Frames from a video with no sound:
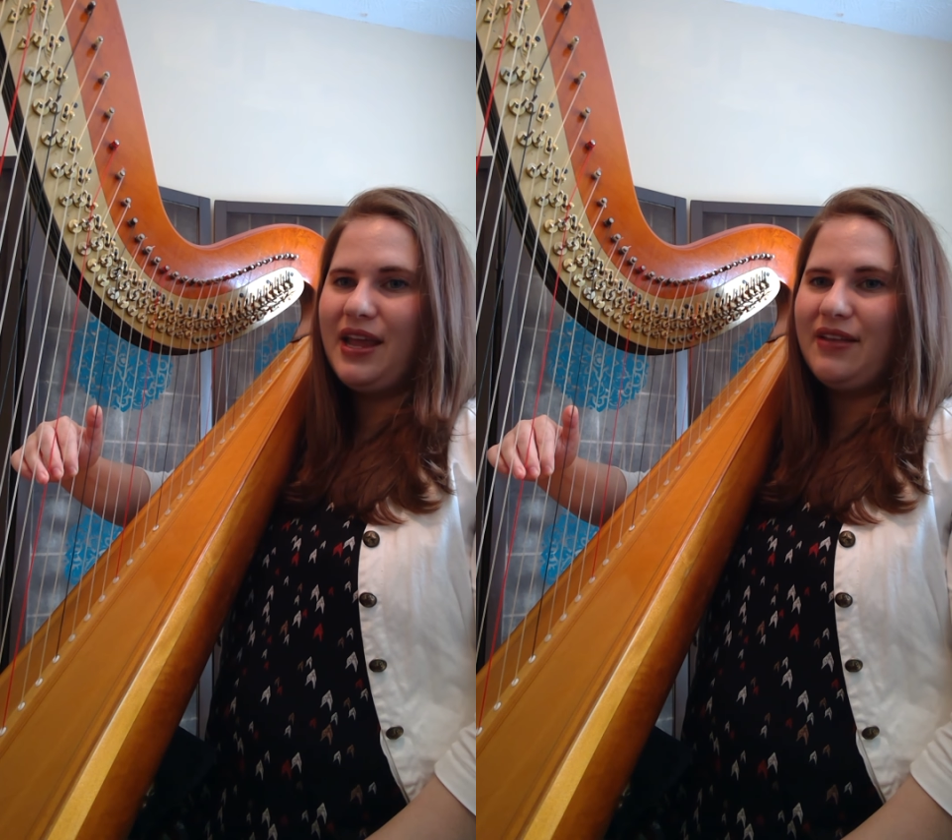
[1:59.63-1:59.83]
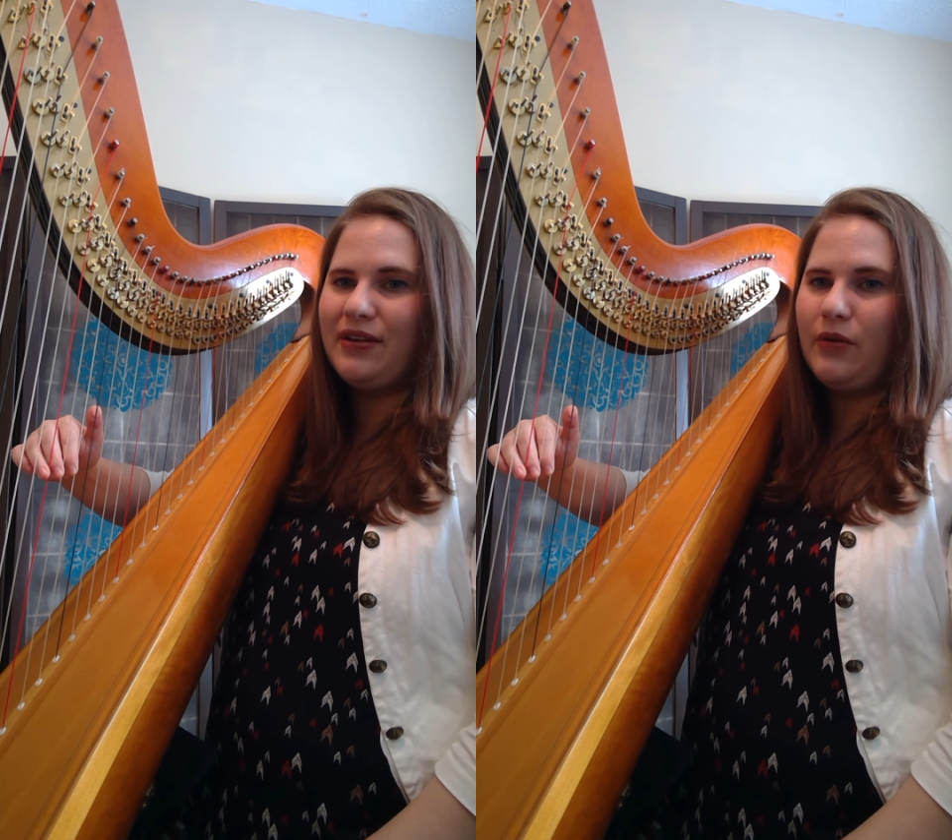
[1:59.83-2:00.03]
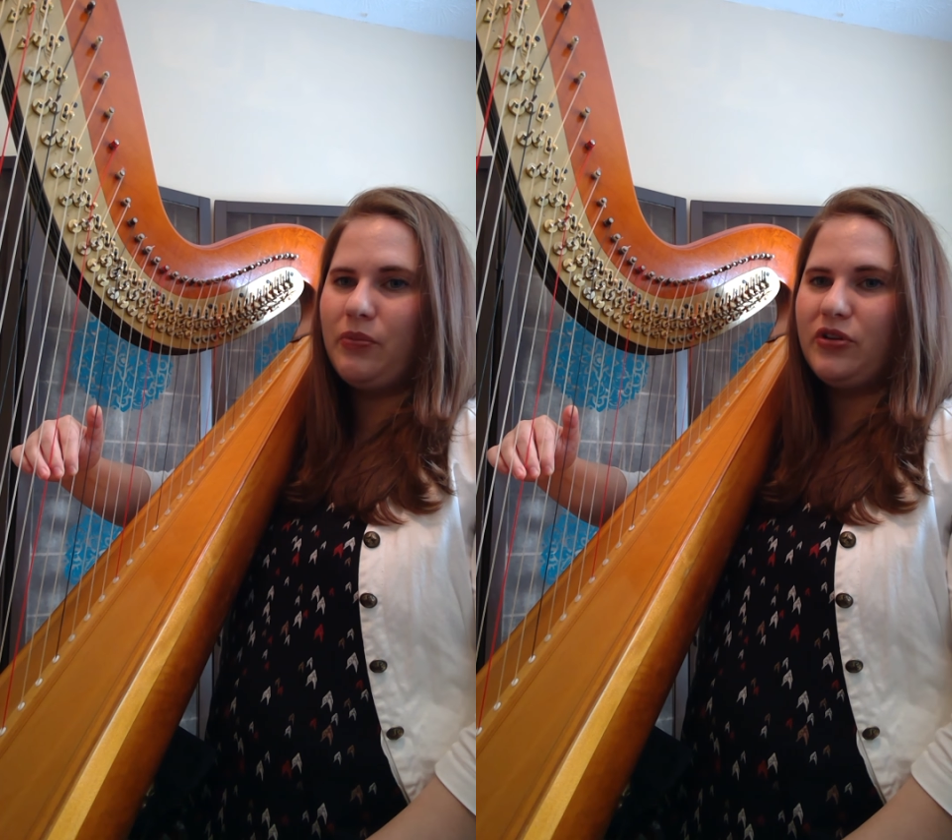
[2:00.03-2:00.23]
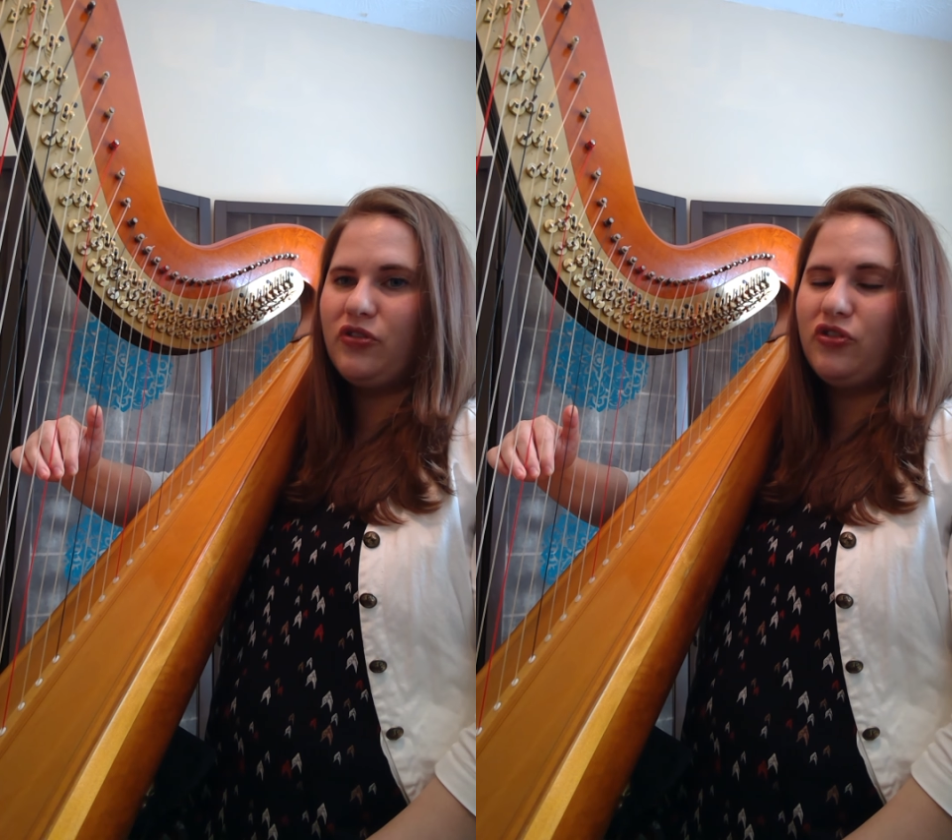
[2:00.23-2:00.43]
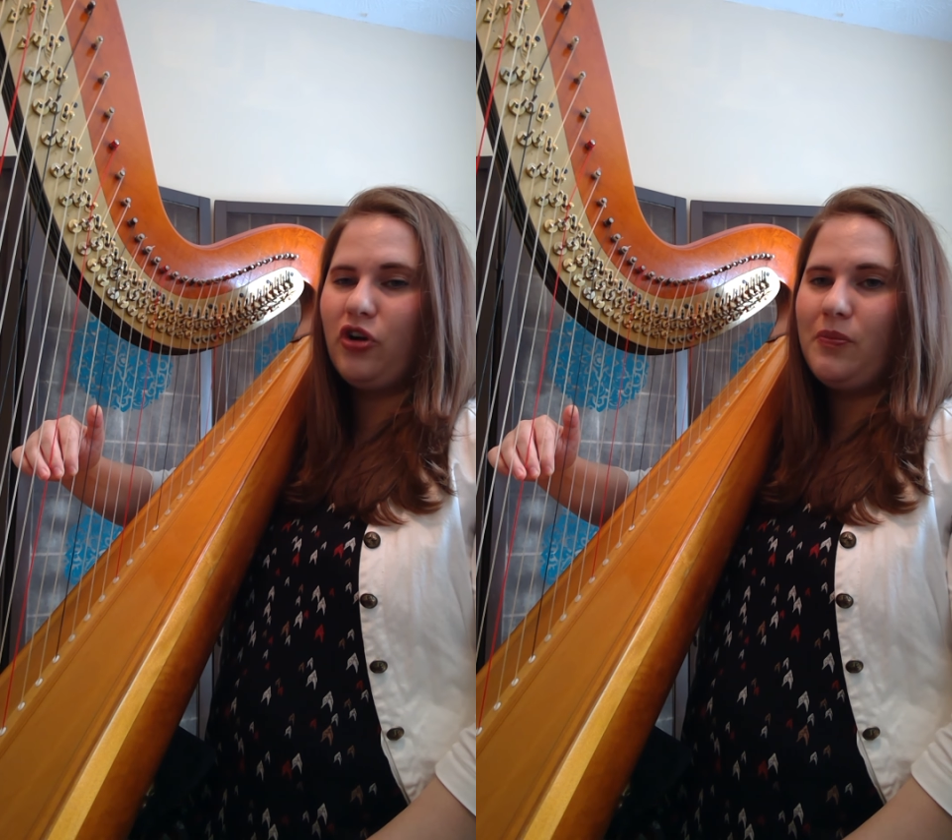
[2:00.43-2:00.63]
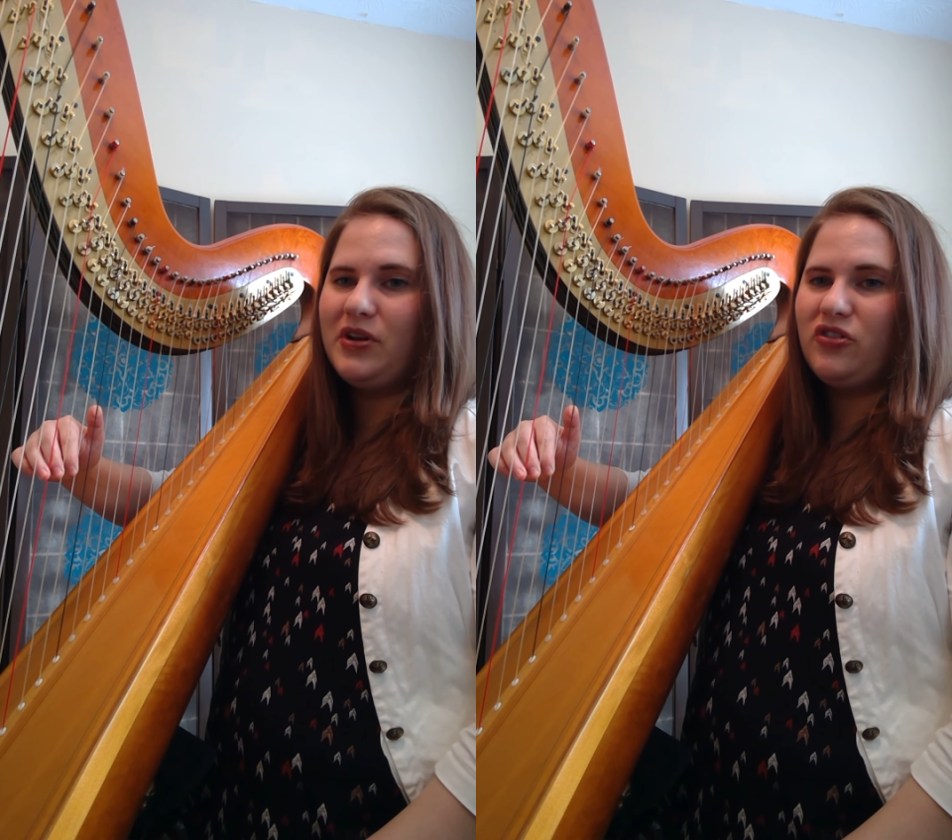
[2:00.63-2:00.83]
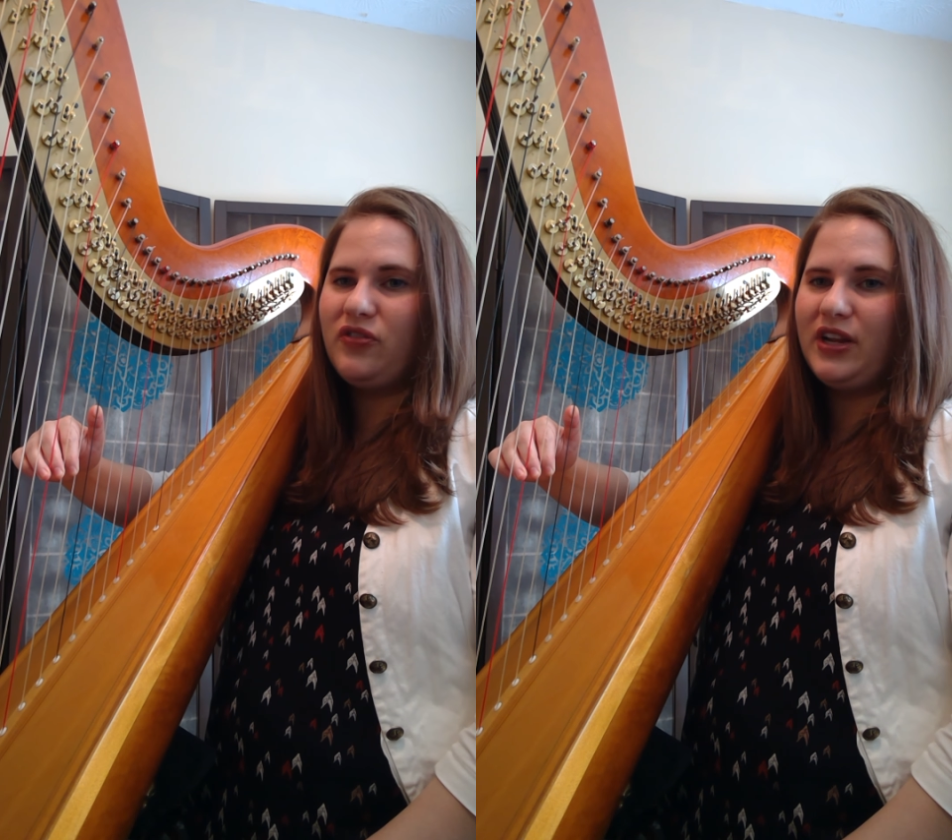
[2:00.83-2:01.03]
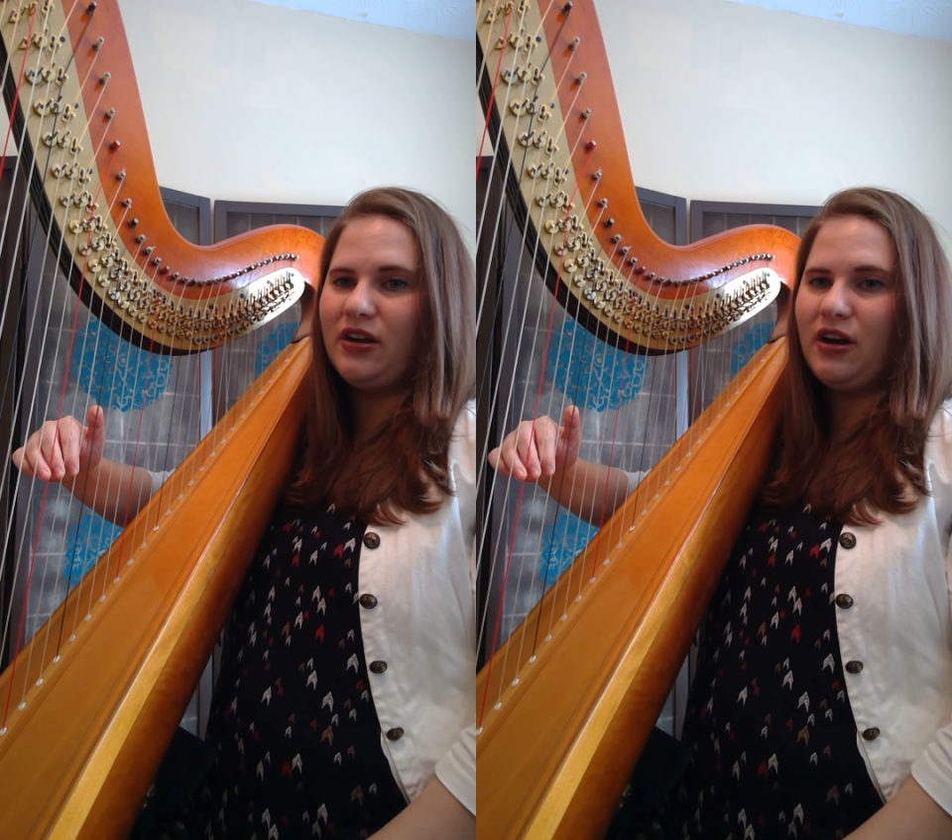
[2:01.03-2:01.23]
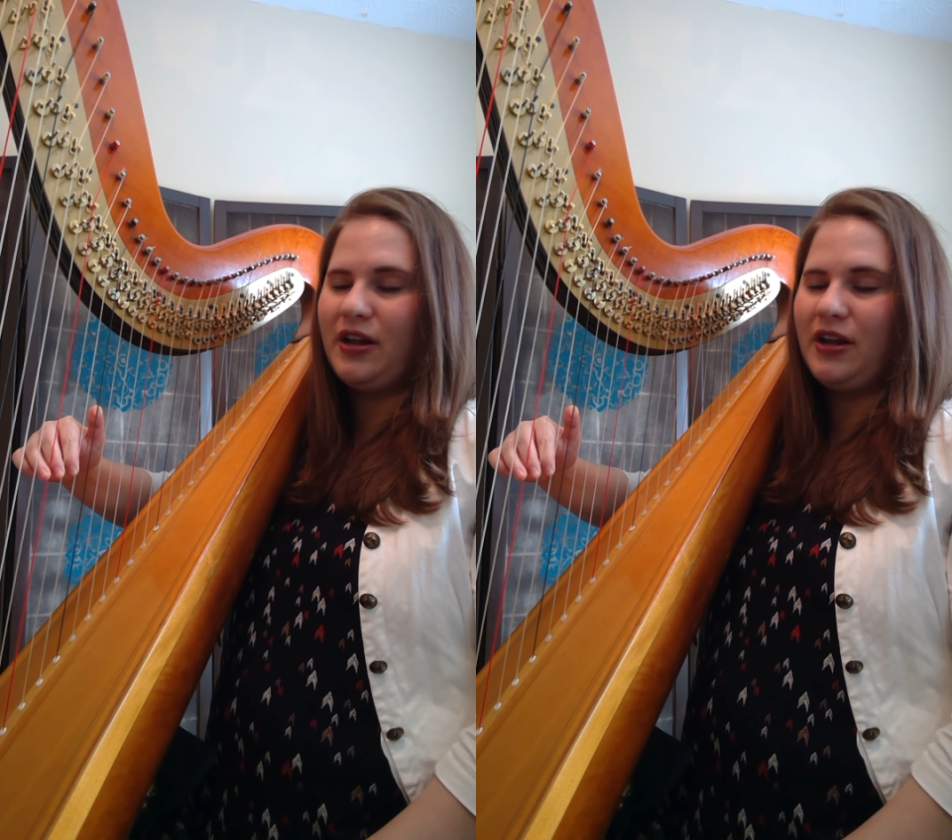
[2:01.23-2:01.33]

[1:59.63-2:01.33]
is I would put so much finger